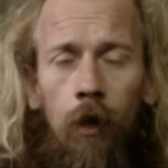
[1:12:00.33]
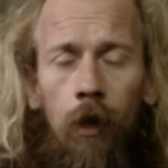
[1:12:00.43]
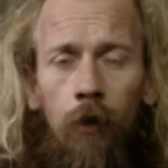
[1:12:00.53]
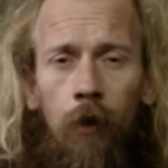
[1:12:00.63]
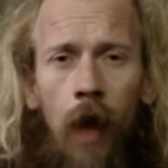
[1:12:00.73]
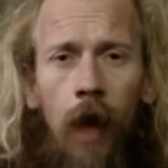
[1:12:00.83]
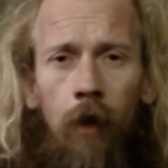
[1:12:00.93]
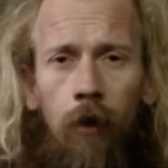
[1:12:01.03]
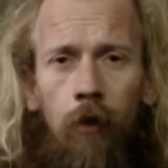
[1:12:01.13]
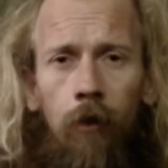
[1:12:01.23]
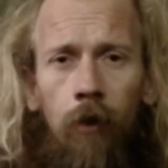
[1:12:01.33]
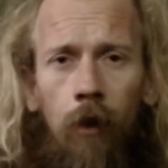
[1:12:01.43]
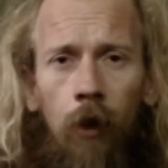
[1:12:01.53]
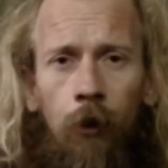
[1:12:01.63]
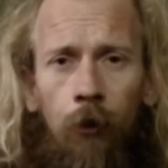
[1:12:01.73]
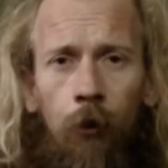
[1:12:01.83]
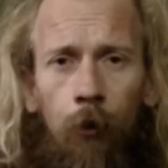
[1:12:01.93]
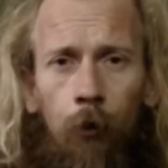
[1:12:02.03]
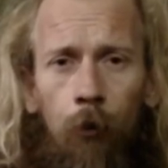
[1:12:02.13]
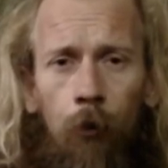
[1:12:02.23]
And that I
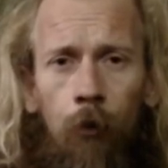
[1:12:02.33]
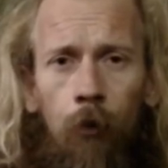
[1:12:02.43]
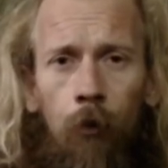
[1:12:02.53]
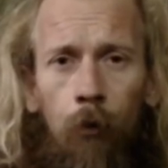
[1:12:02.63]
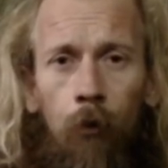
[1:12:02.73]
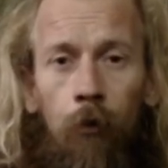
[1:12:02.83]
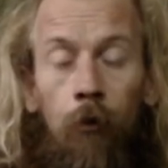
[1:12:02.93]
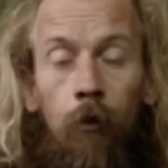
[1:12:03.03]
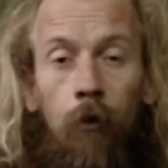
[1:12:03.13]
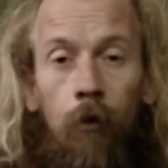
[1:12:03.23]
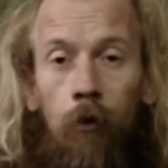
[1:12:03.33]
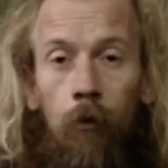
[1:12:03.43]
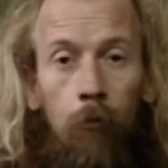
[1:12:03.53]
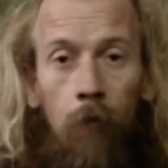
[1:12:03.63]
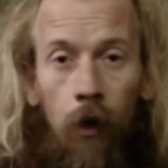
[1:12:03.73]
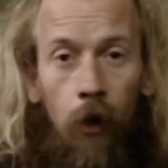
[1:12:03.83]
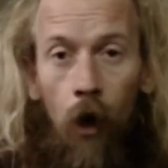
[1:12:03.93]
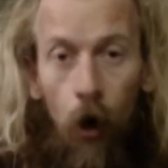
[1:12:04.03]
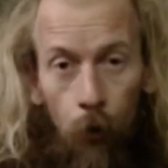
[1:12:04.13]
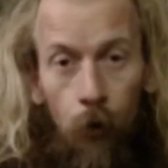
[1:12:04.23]
knew was my
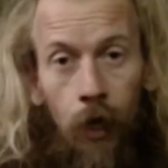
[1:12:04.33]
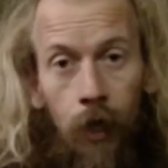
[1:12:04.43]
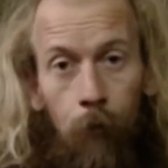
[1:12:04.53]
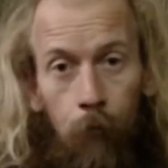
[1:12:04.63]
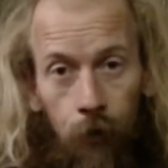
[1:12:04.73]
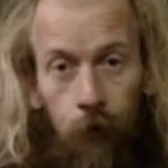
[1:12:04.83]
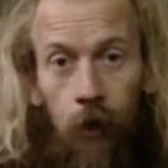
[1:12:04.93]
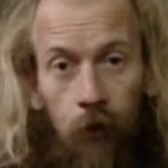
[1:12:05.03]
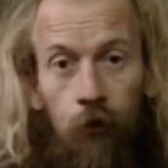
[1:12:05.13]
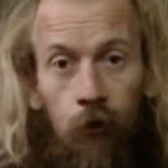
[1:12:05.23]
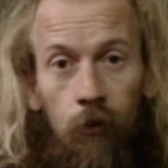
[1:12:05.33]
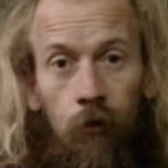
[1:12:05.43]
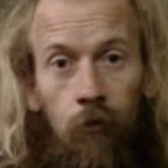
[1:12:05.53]
only possession.